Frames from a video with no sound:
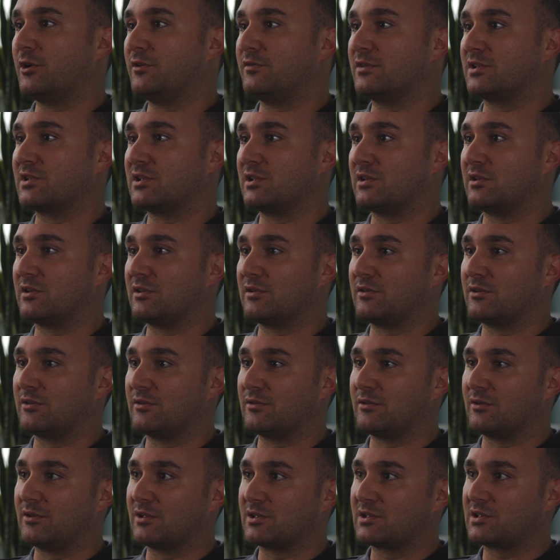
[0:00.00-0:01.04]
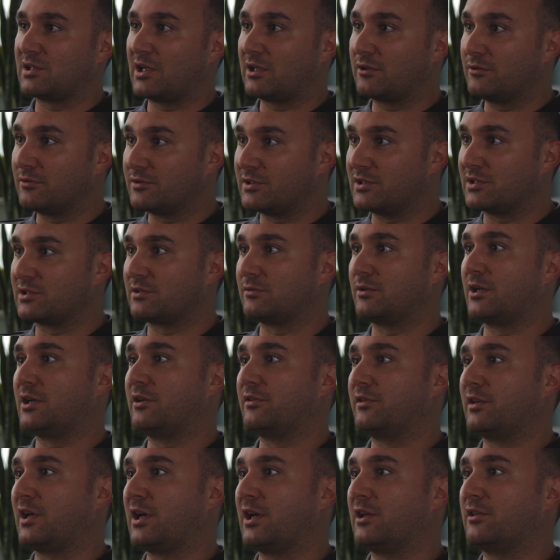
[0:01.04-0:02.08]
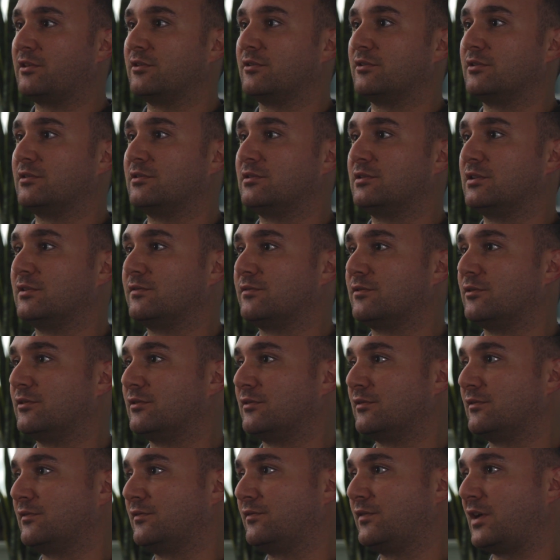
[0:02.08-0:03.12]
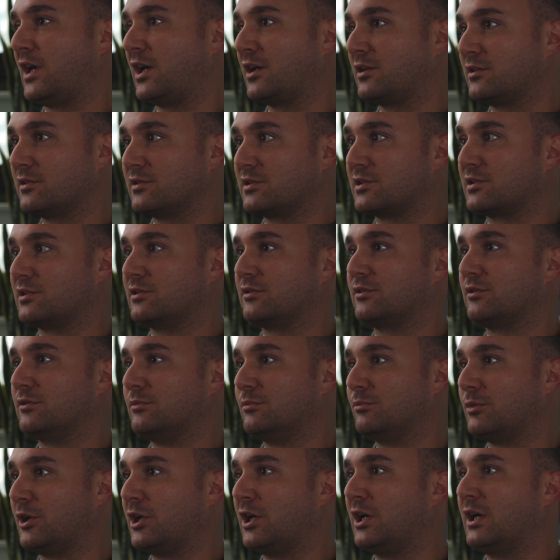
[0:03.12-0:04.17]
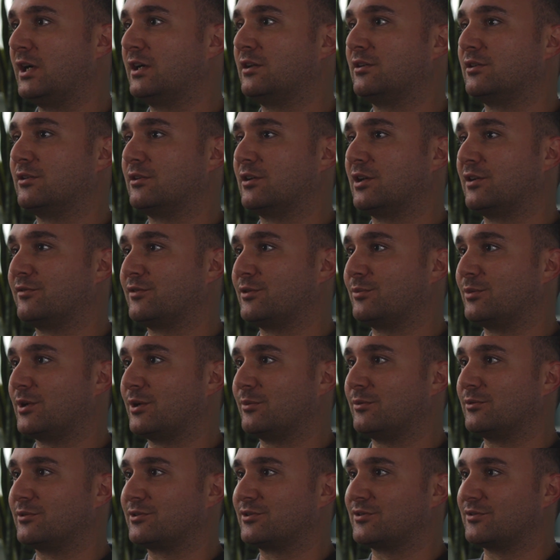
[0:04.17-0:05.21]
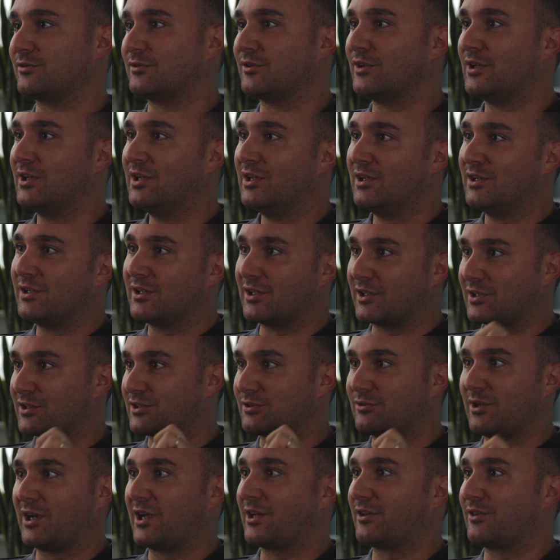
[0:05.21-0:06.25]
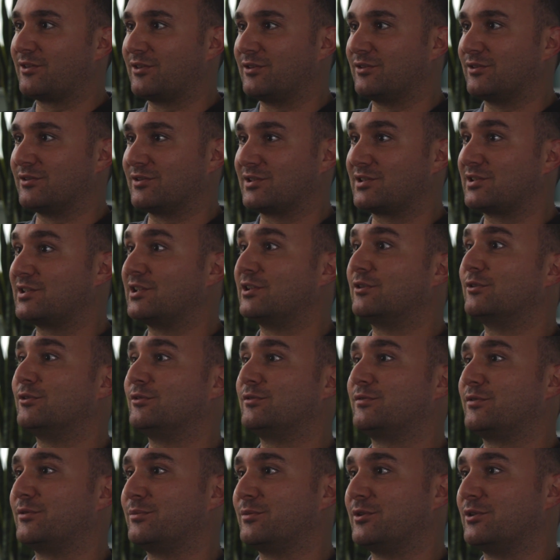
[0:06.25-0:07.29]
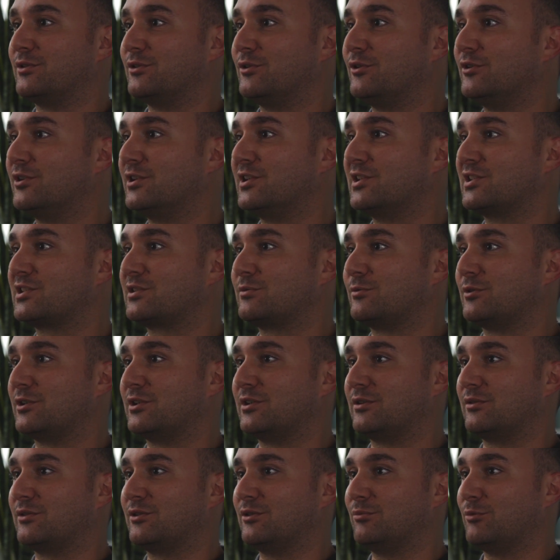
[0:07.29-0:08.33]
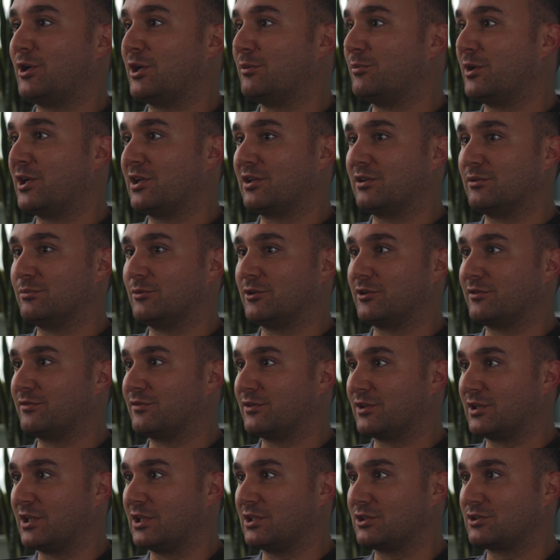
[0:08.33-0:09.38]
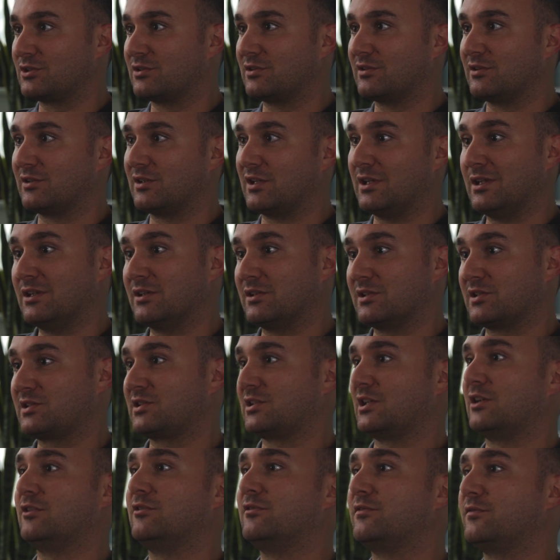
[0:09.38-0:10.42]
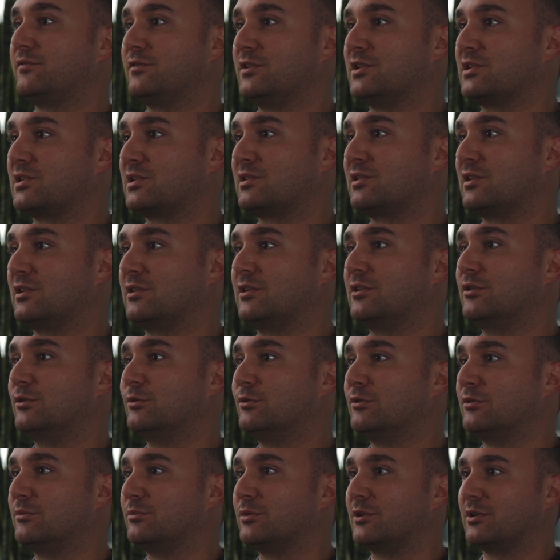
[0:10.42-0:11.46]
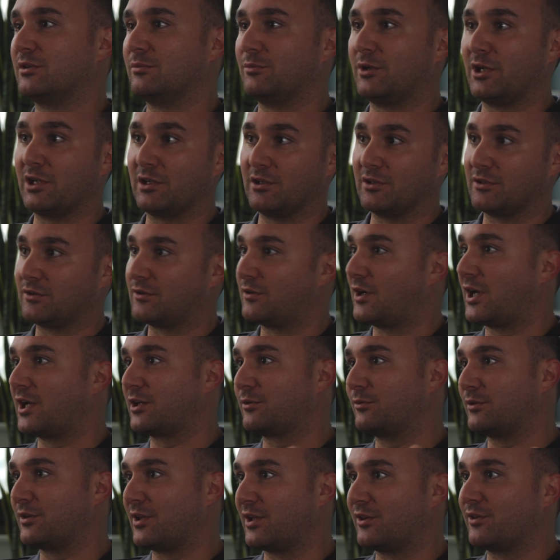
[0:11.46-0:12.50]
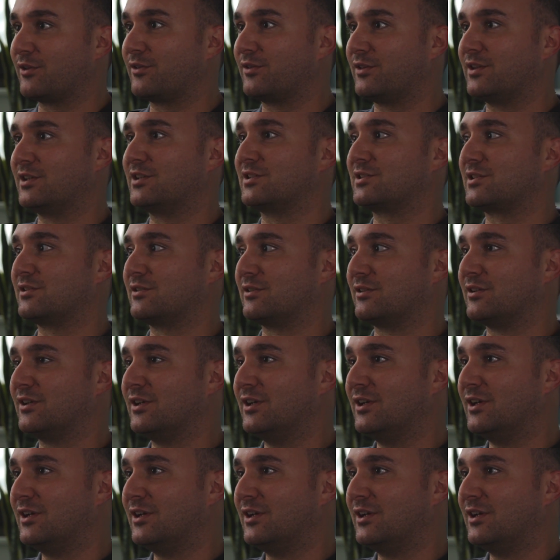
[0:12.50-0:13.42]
Obviously, there are subtleties around that. There are different factors that combine, and you have to be able to extract the signal from the noise, where you might make a modification that in itself isn't any good, but it might interact with other things and